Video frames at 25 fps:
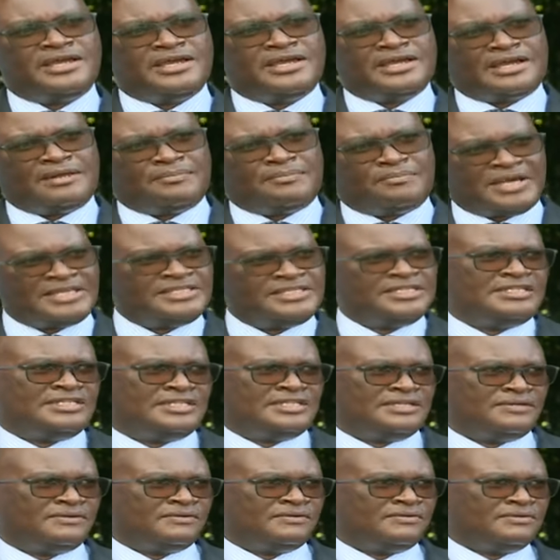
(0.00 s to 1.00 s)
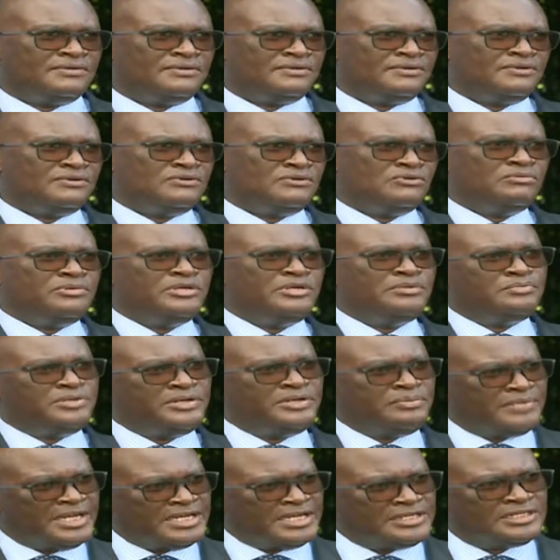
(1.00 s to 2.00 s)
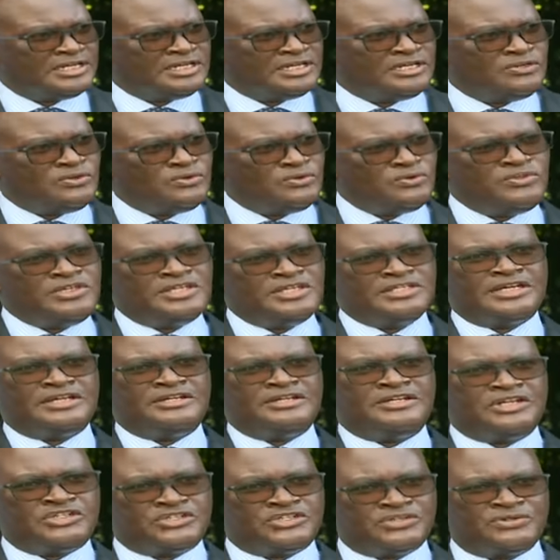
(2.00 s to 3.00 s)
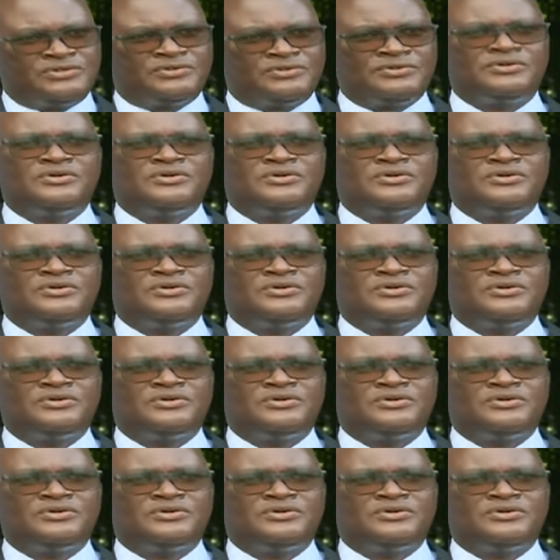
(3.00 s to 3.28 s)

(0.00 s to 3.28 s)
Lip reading: capacity will be implemented through this additional